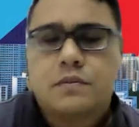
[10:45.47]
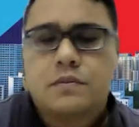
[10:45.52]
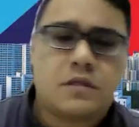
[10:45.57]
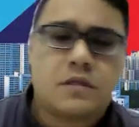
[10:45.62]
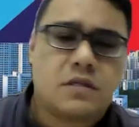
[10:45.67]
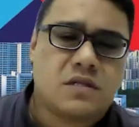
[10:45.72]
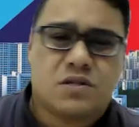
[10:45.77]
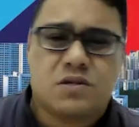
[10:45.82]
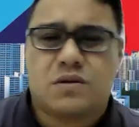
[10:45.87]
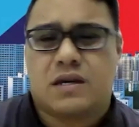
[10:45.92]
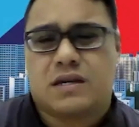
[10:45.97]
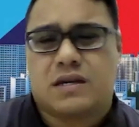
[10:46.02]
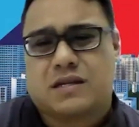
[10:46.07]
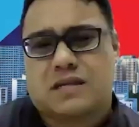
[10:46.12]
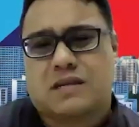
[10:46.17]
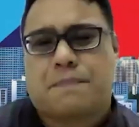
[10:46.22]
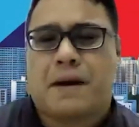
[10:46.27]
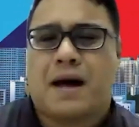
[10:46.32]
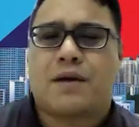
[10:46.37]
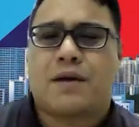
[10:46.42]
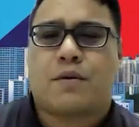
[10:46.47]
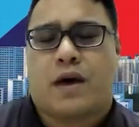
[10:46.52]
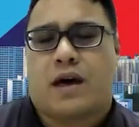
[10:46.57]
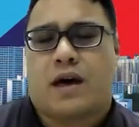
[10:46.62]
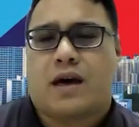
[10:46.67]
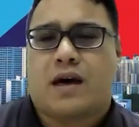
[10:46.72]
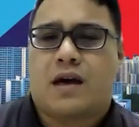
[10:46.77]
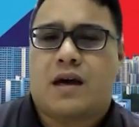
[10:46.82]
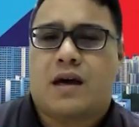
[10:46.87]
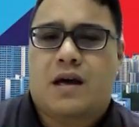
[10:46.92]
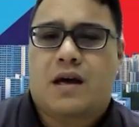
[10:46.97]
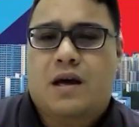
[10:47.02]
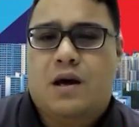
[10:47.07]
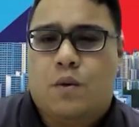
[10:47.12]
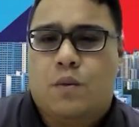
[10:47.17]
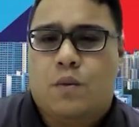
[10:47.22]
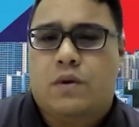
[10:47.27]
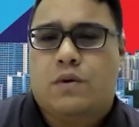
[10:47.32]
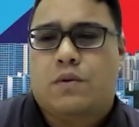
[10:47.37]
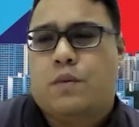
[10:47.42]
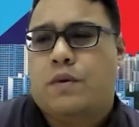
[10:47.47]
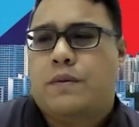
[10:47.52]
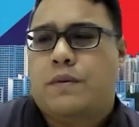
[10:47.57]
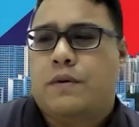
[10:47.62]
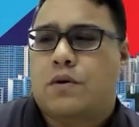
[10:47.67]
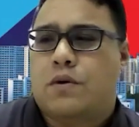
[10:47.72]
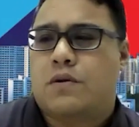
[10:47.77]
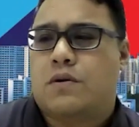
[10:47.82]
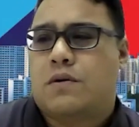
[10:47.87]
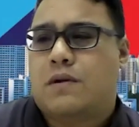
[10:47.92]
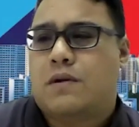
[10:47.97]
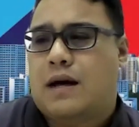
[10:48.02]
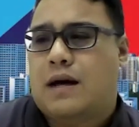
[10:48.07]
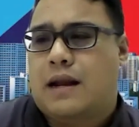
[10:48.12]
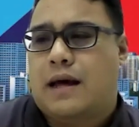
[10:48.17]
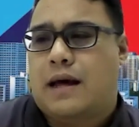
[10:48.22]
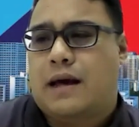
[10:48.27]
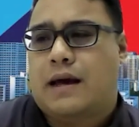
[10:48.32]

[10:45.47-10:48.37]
So it's a part where we don't know lah.